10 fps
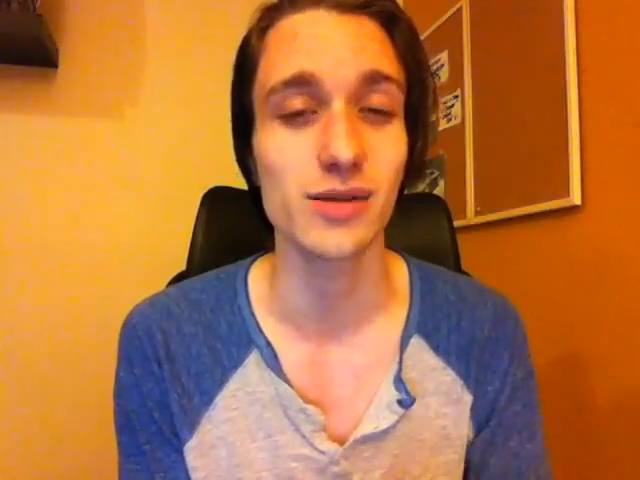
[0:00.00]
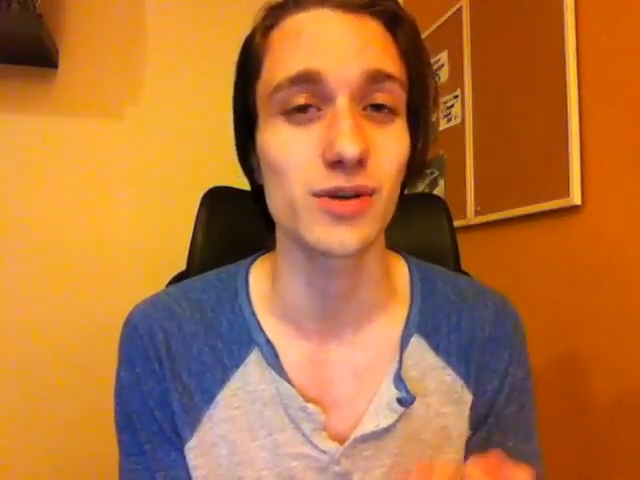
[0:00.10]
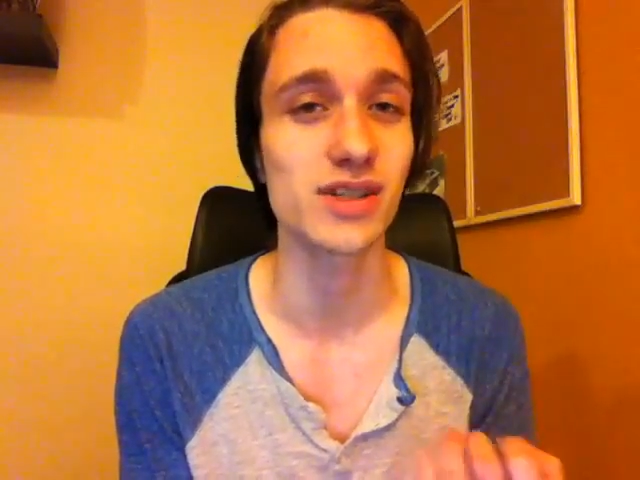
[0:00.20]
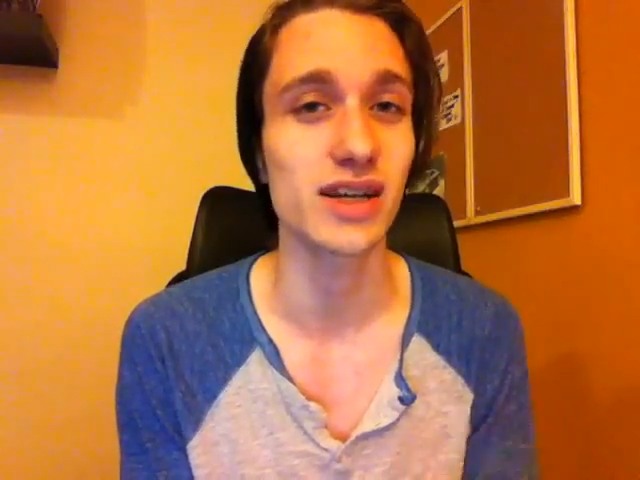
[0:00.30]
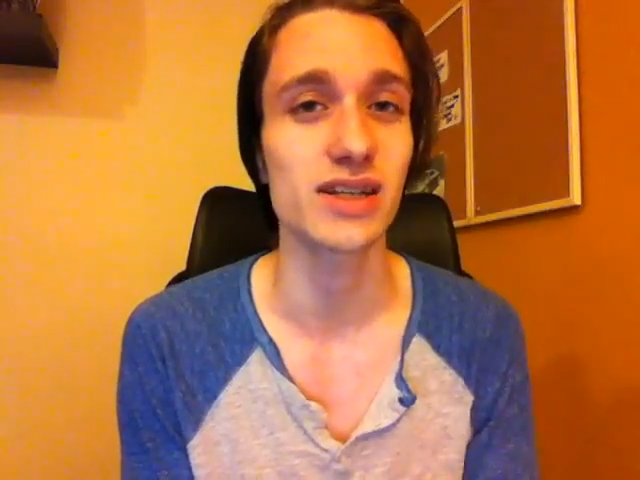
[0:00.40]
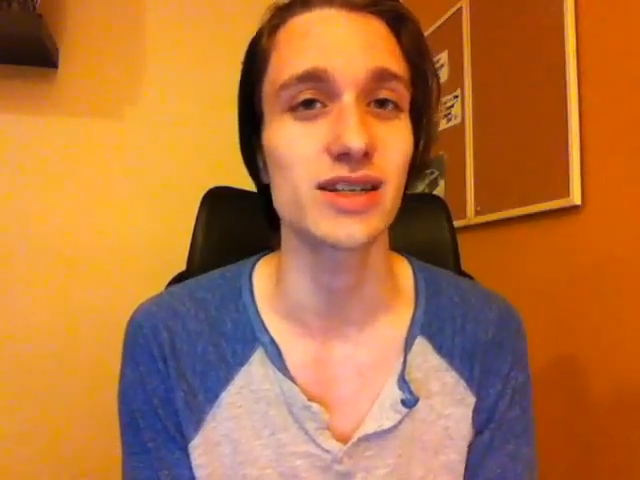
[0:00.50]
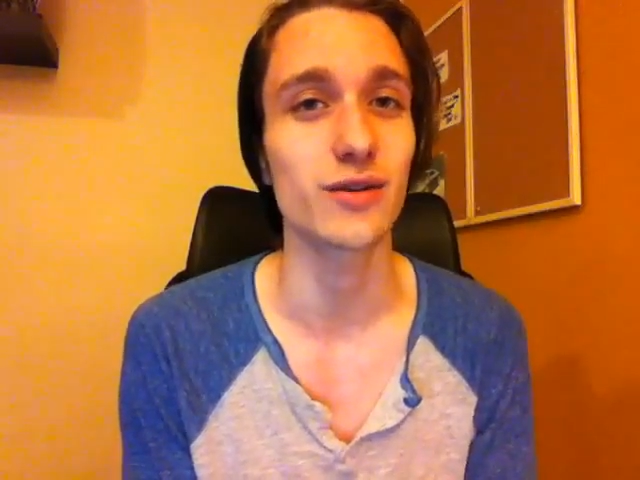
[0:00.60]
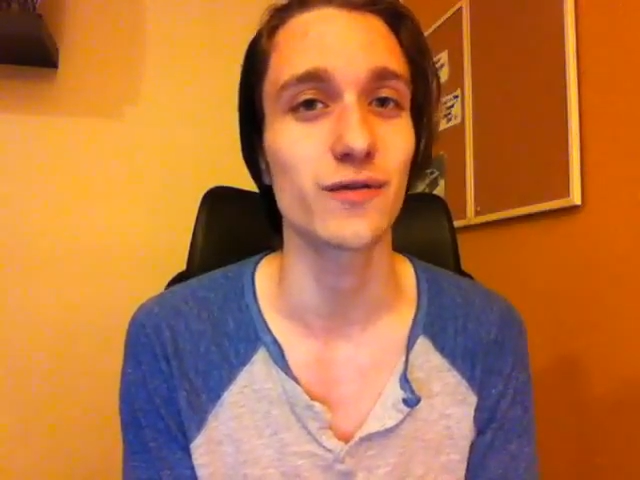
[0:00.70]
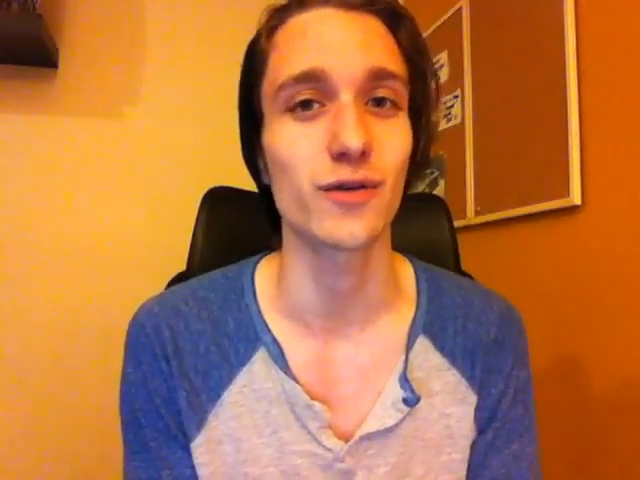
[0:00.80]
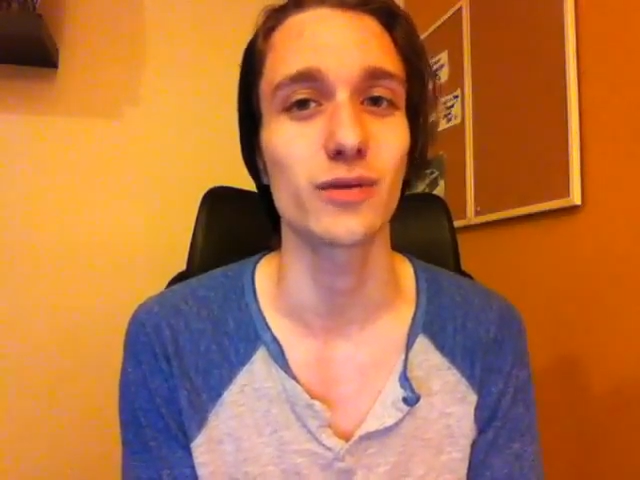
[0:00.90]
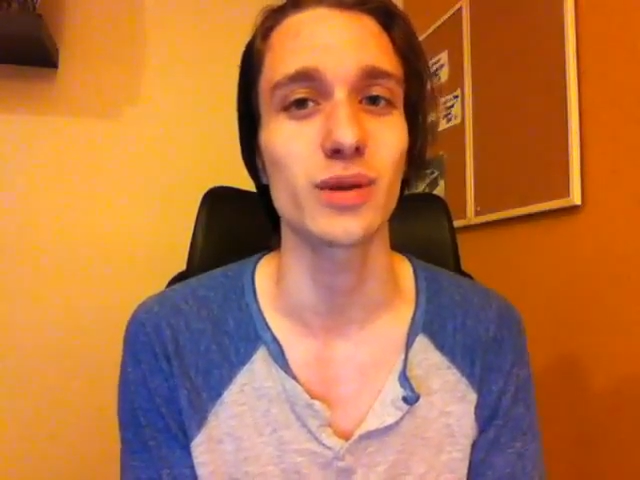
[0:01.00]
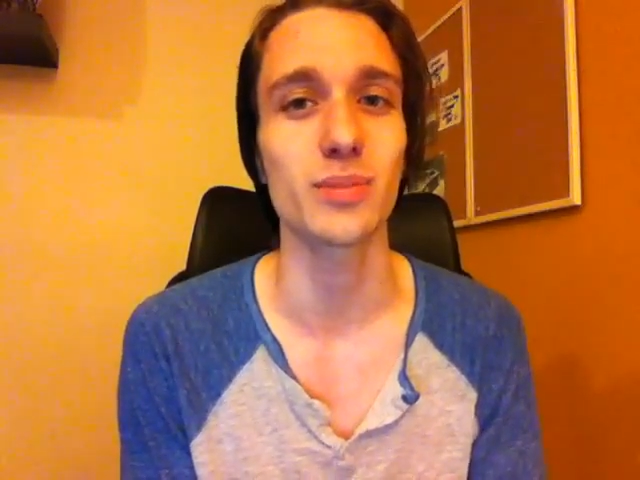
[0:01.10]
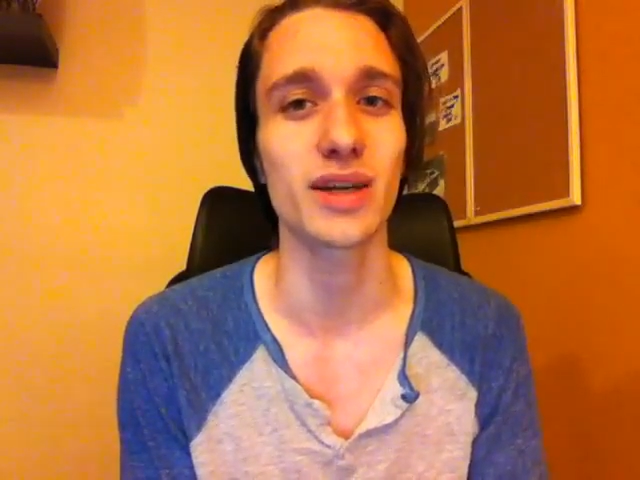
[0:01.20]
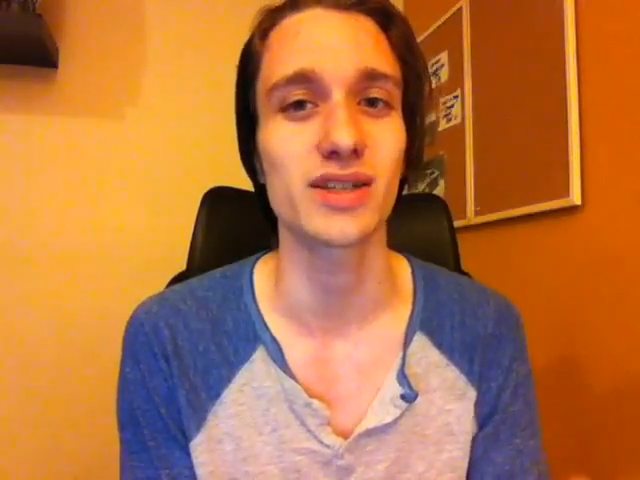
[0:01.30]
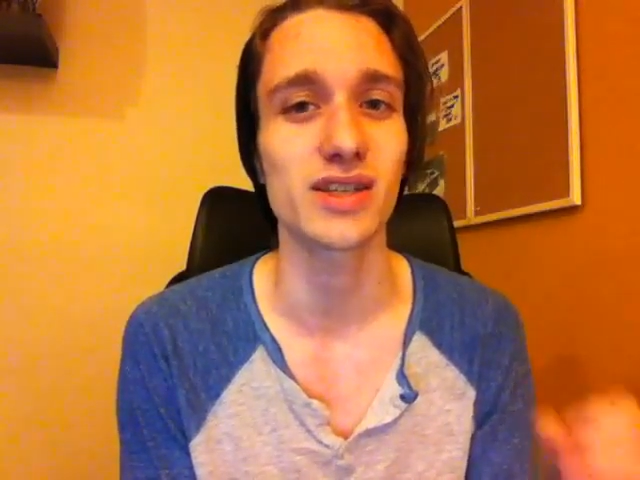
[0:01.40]
it wasn't ideal for me
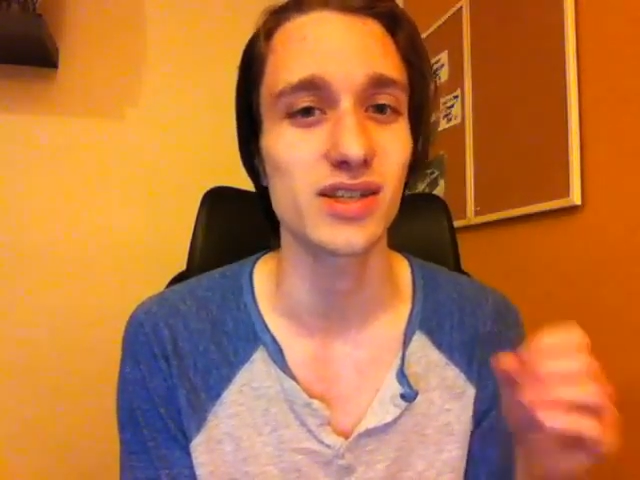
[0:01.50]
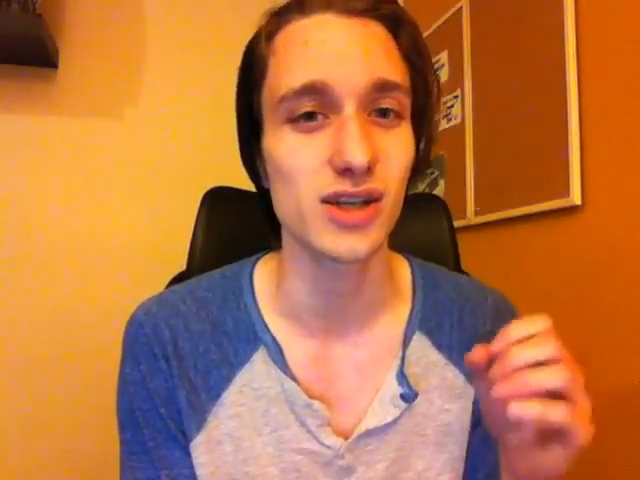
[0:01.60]
because it